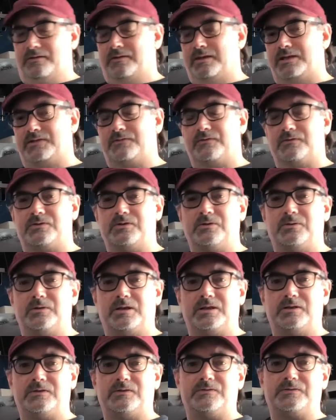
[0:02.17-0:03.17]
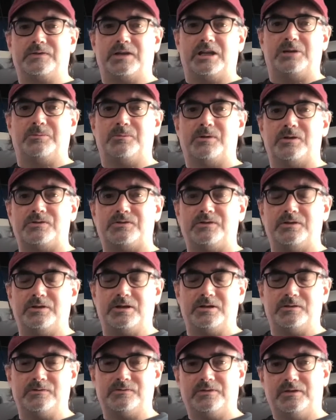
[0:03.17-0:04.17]
thanks for tuning in to Skating Bear
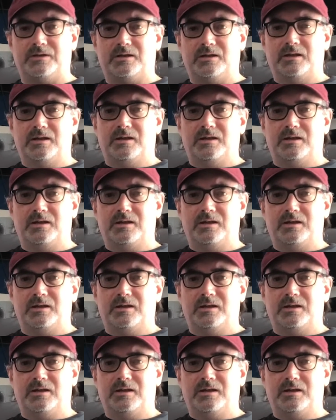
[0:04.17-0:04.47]
Studios.